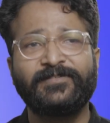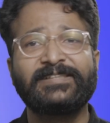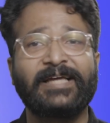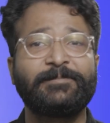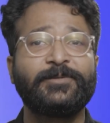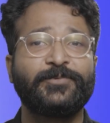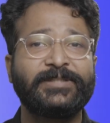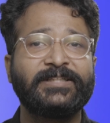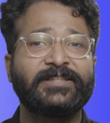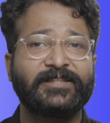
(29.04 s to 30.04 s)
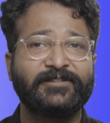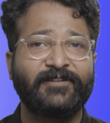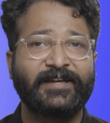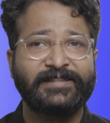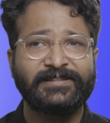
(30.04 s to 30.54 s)
of this happened within the
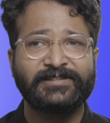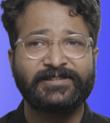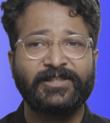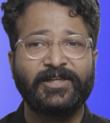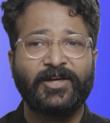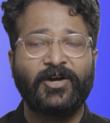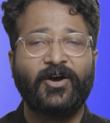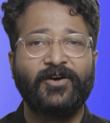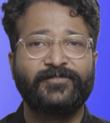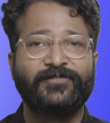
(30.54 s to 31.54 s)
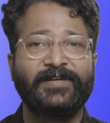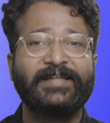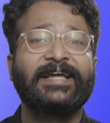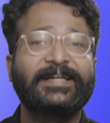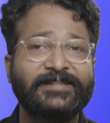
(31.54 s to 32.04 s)
confines of
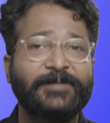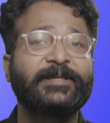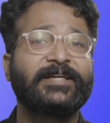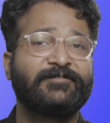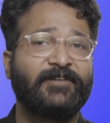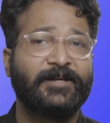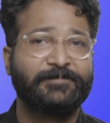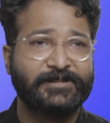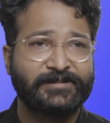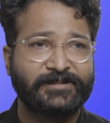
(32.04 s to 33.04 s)
an academic environment.